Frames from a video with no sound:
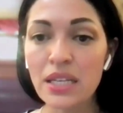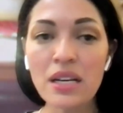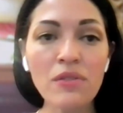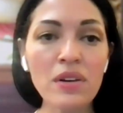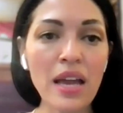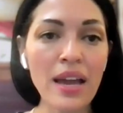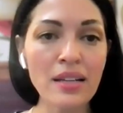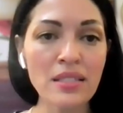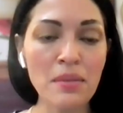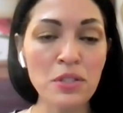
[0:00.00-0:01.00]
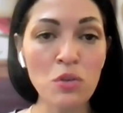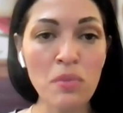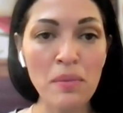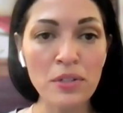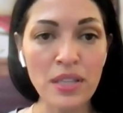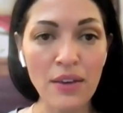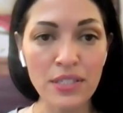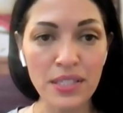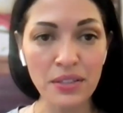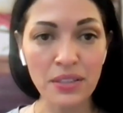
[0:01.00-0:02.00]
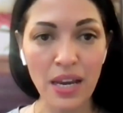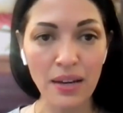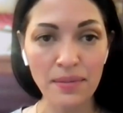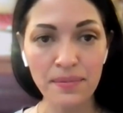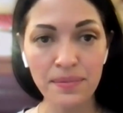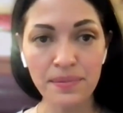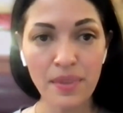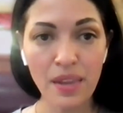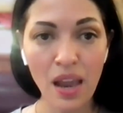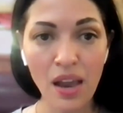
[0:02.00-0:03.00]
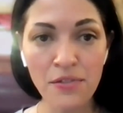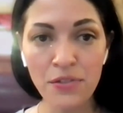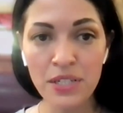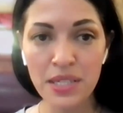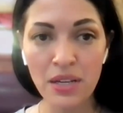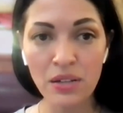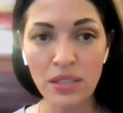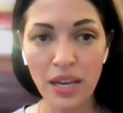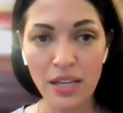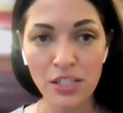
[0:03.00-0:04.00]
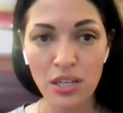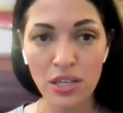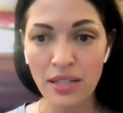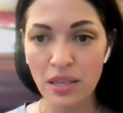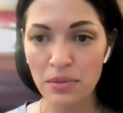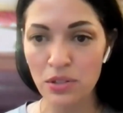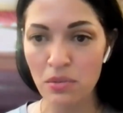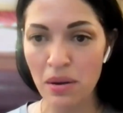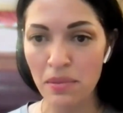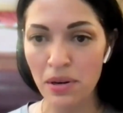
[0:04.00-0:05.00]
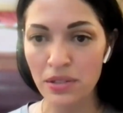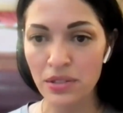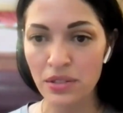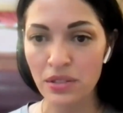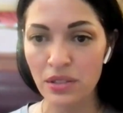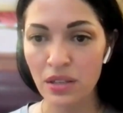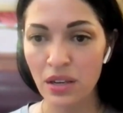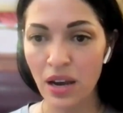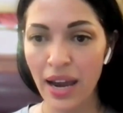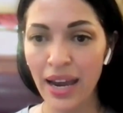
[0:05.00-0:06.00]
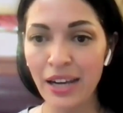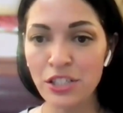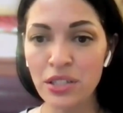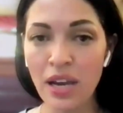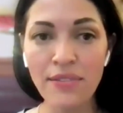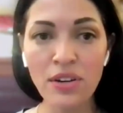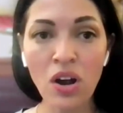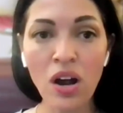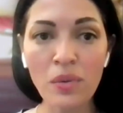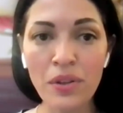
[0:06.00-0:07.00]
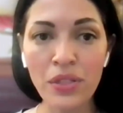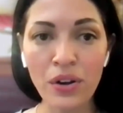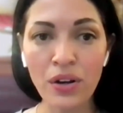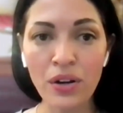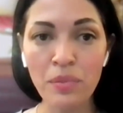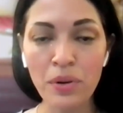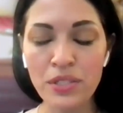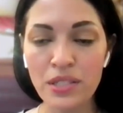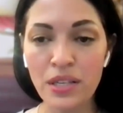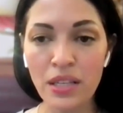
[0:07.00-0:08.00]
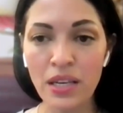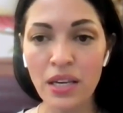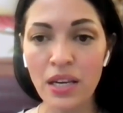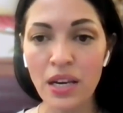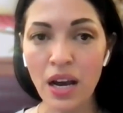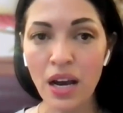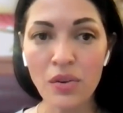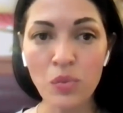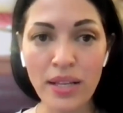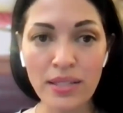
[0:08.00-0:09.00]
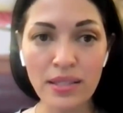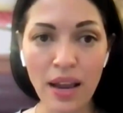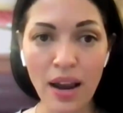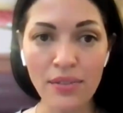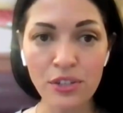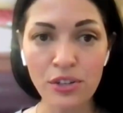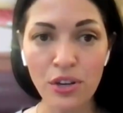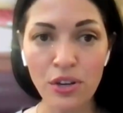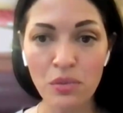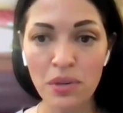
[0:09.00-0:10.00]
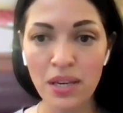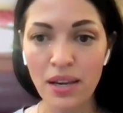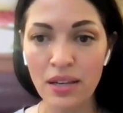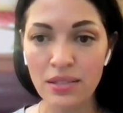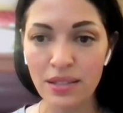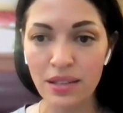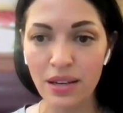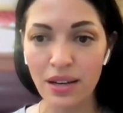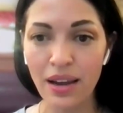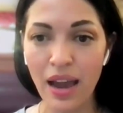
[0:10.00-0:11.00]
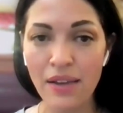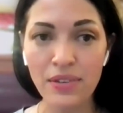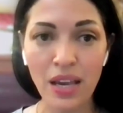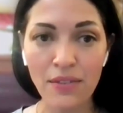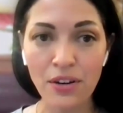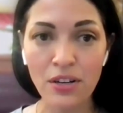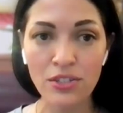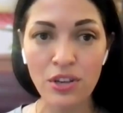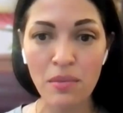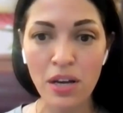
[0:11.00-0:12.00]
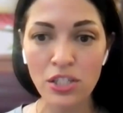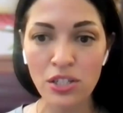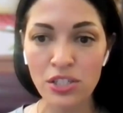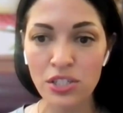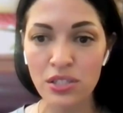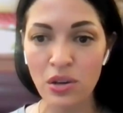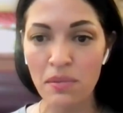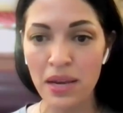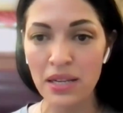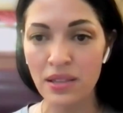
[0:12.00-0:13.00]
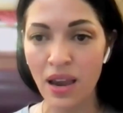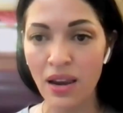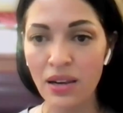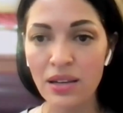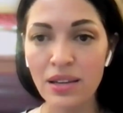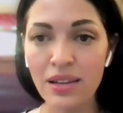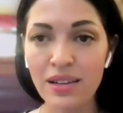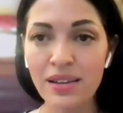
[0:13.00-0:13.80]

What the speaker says: Lydia Renee accepts new members every single day. Every single day she accepts new members. I actually have a call with her personally on Wednesday afternoon because I advocate for her so much because she's so amazing.